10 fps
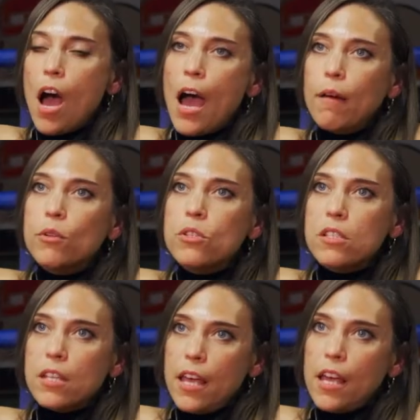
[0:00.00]
I would
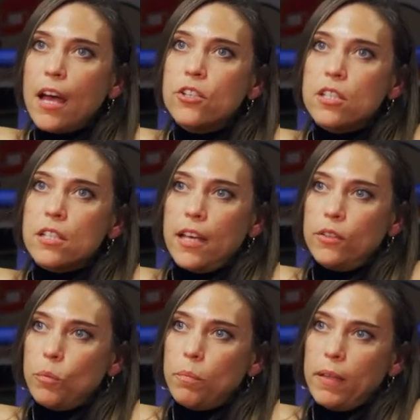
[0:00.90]
say I just like
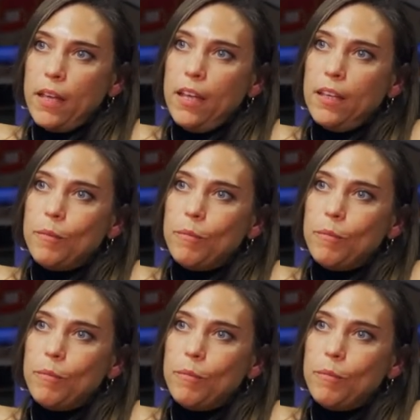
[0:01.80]
to play,